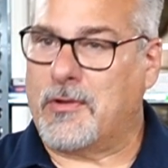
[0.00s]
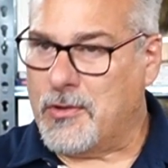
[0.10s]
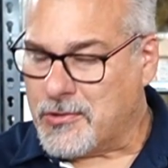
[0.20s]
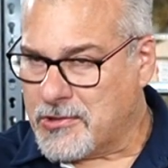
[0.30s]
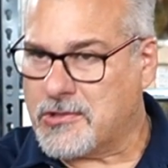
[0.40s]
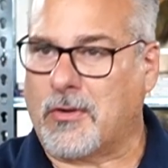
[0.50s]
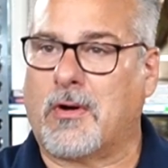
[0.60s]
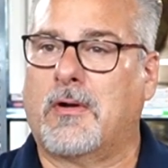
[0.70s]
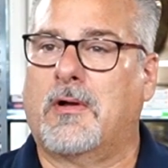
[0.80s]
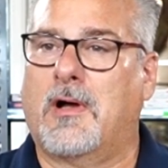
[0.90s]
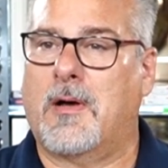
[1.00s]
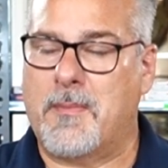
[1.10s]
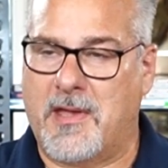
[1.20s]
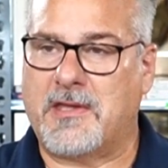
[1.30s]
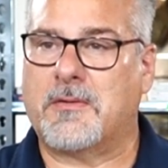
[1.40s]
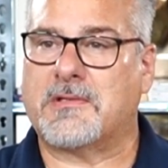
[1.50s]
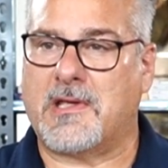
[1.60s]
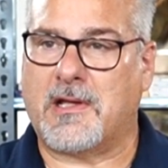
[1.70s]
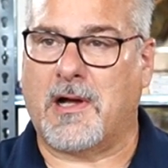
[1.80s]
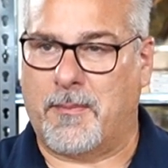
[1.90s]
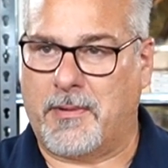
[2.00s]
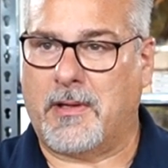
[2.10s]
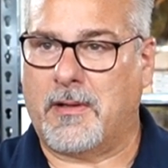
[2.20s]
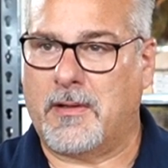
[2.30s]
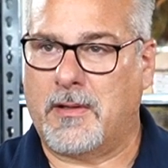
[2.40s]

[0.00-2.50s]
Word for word: you should start a made in USA company,